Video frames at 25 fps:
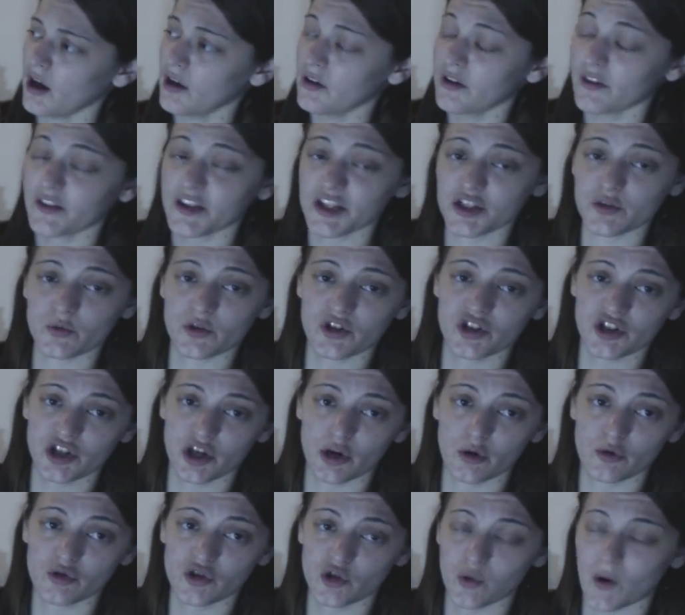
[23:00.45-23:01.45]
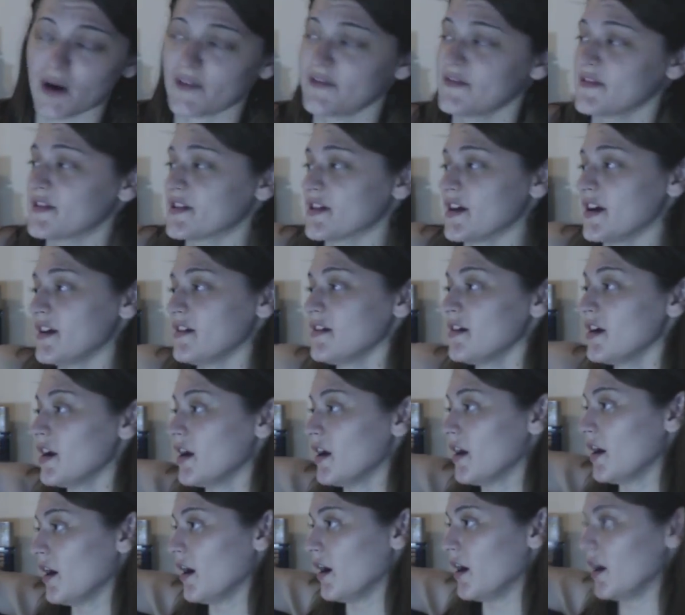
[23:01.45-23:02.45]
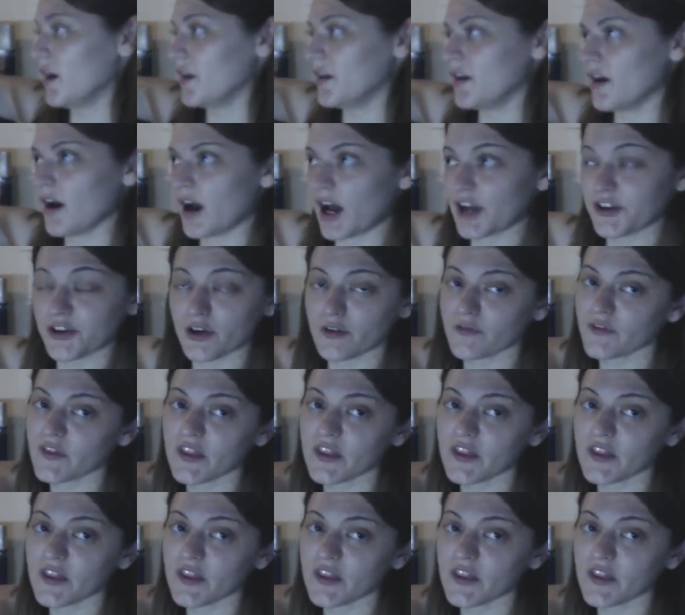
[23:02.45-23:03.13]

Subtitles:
and this was $220, and I